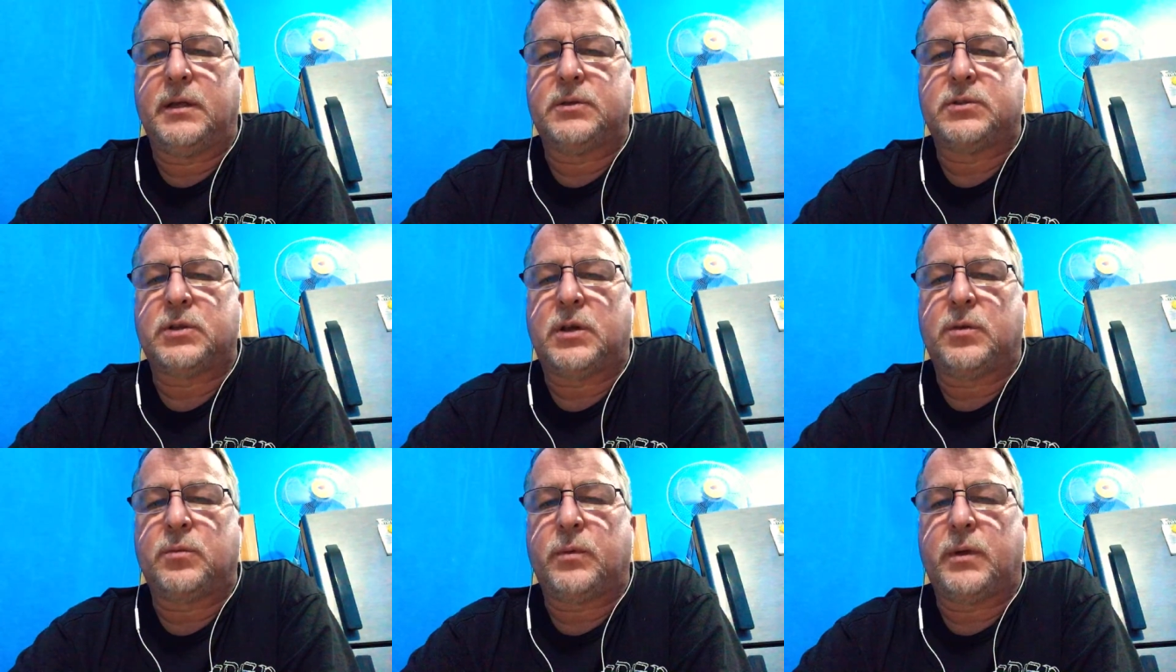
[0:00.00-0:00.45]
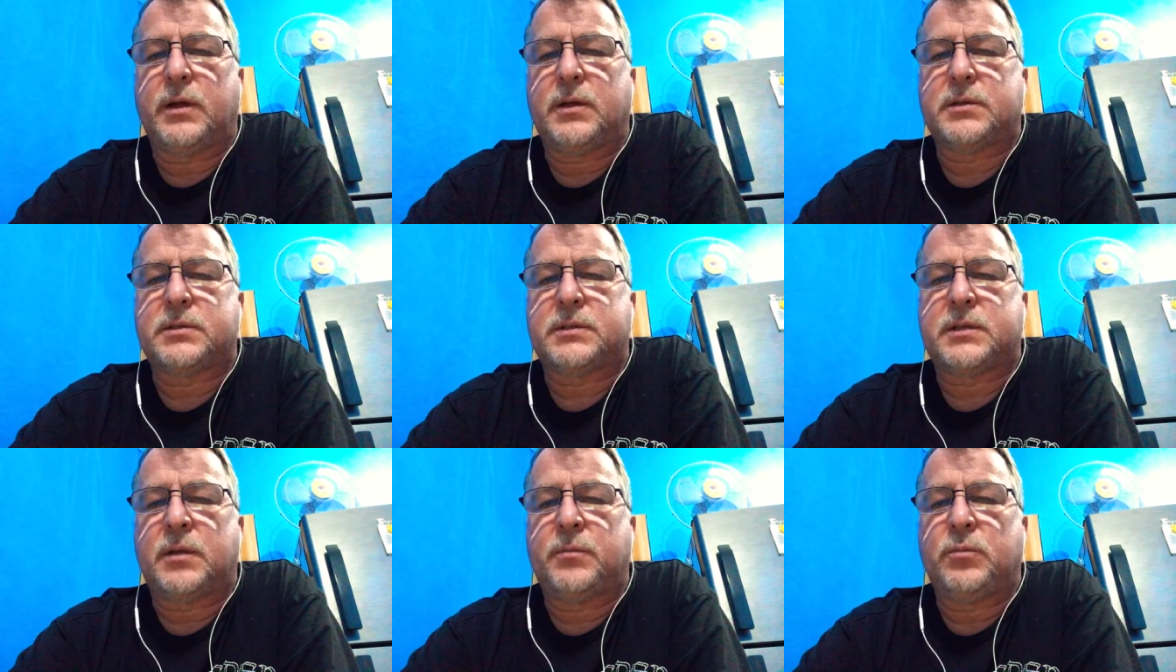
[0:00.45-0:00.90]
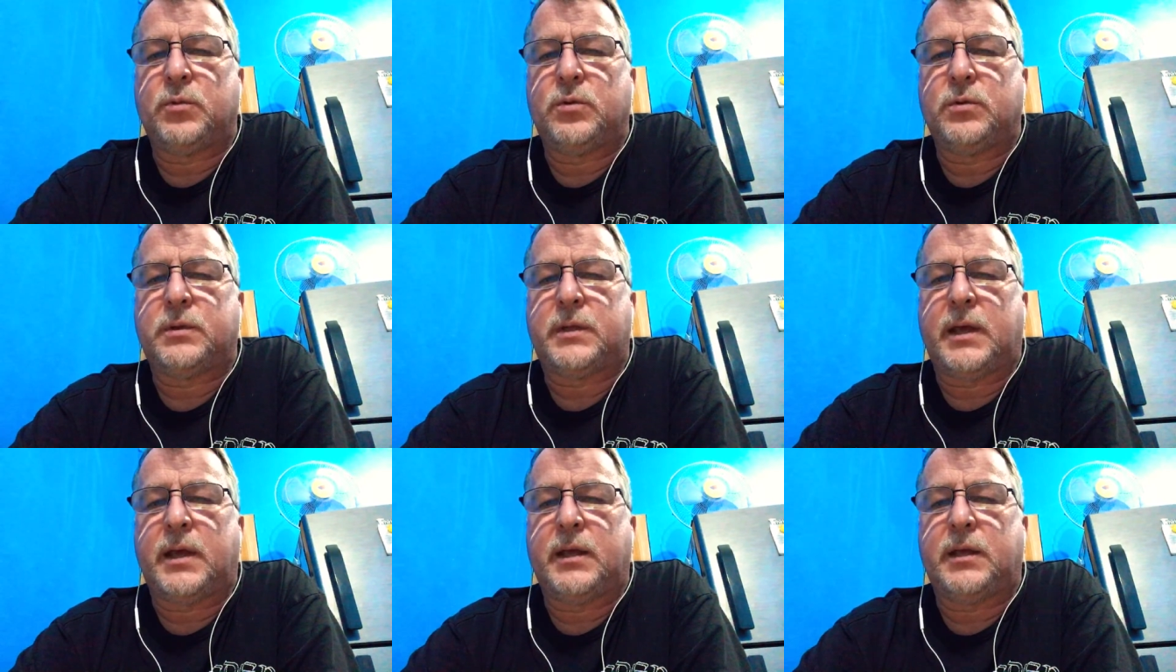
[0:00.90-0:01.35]
John Wales, Sun Moon.
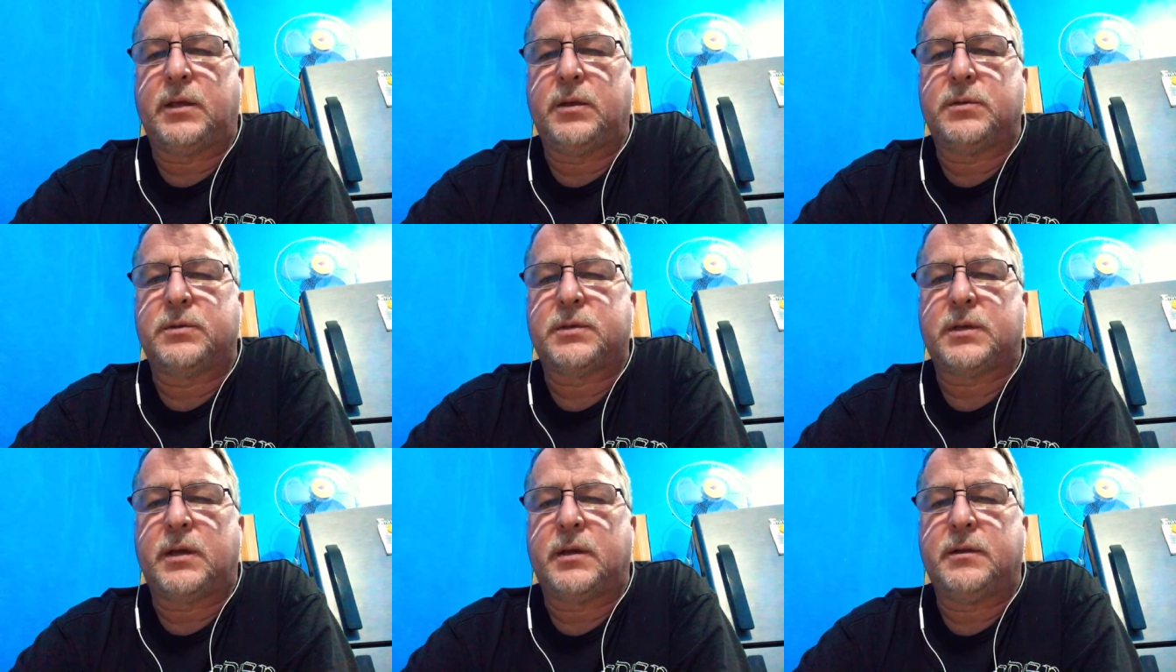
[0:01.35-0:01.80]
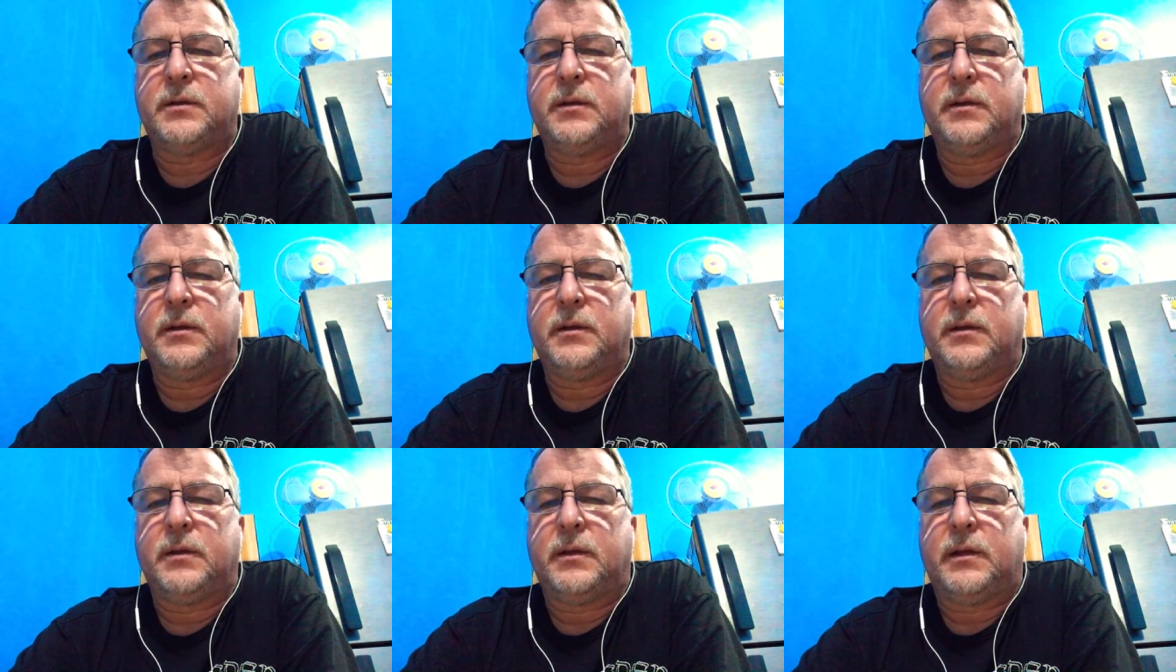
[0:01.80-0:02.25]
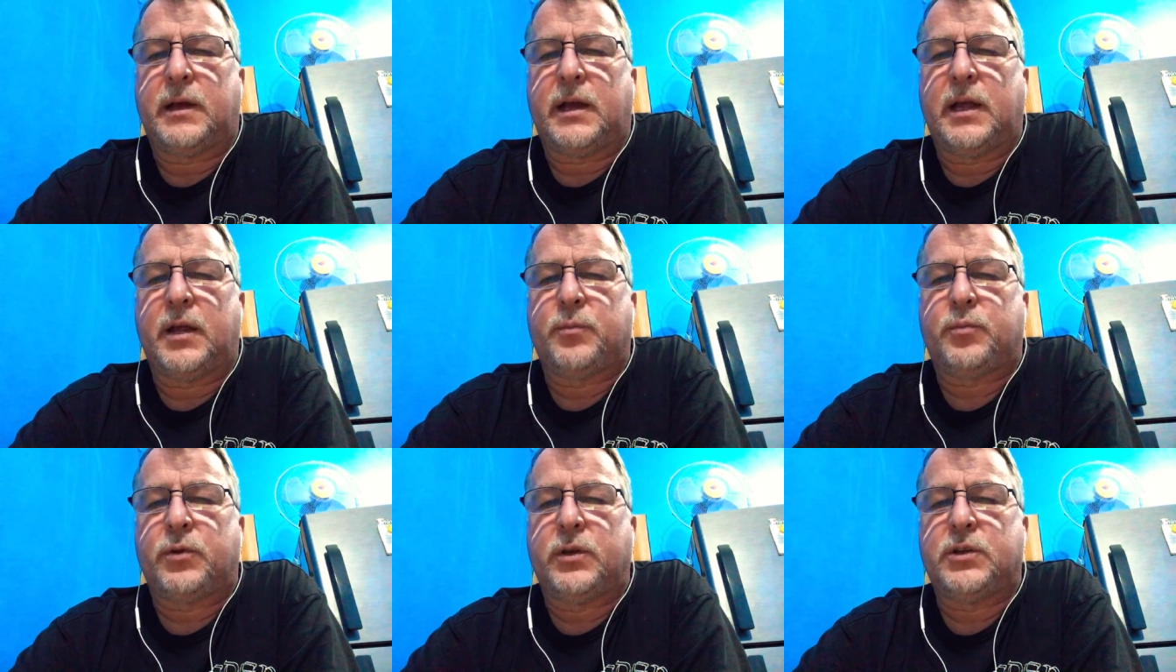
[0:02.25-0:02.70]
Thank you, son. I
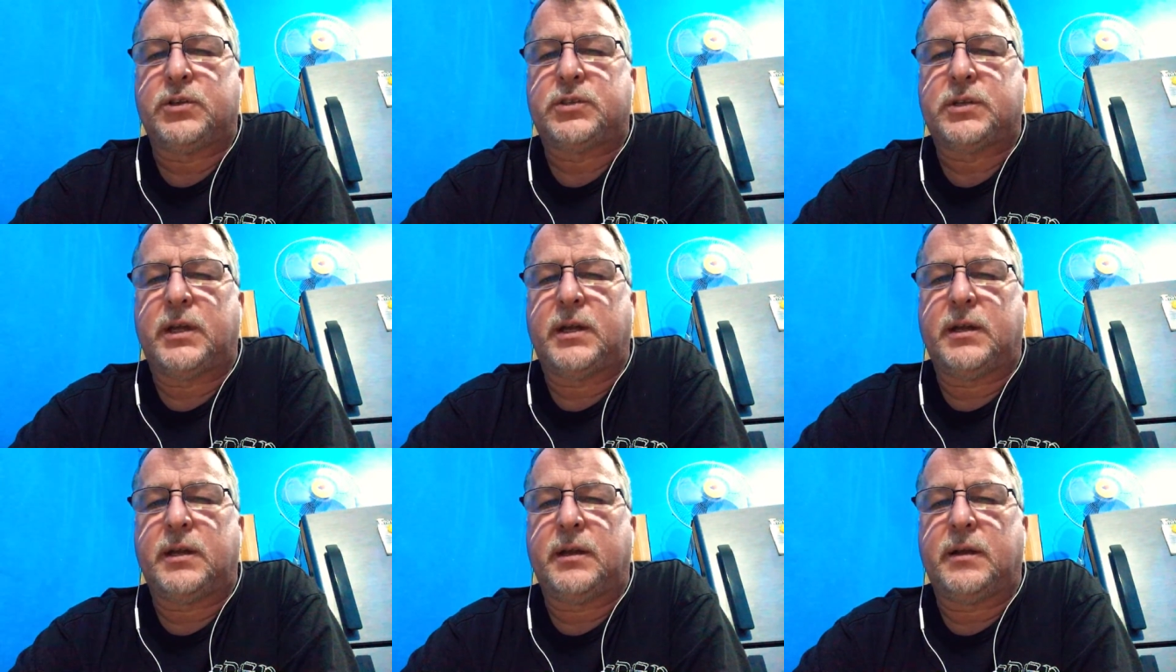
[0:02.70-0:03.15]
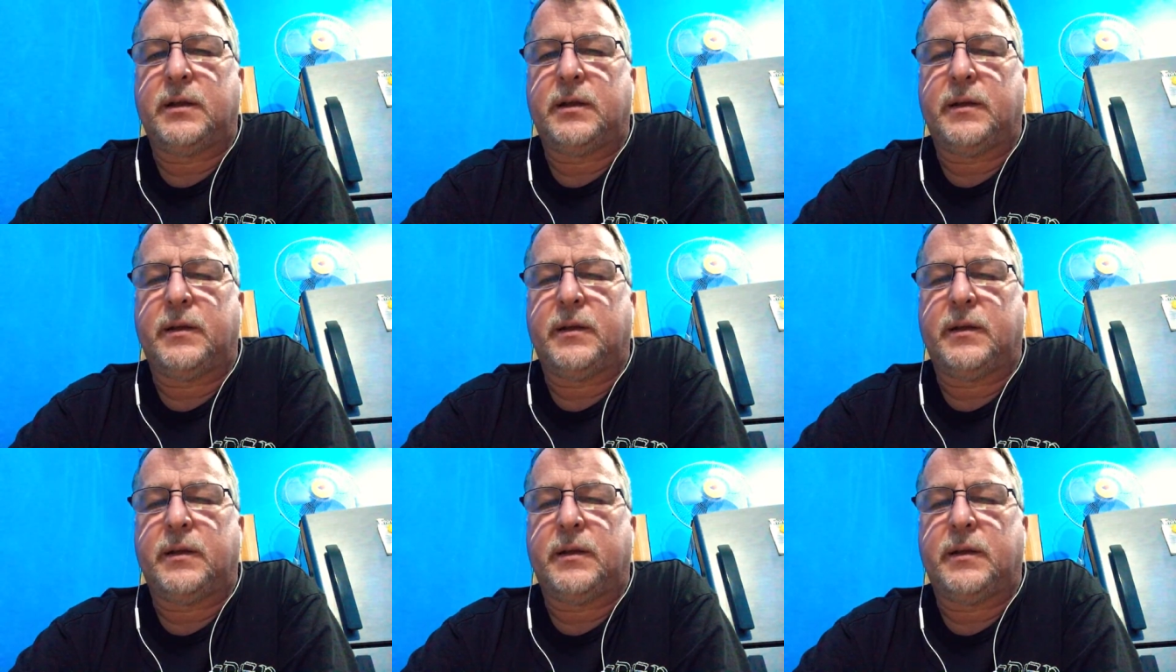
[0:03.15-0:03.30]
appreciate it.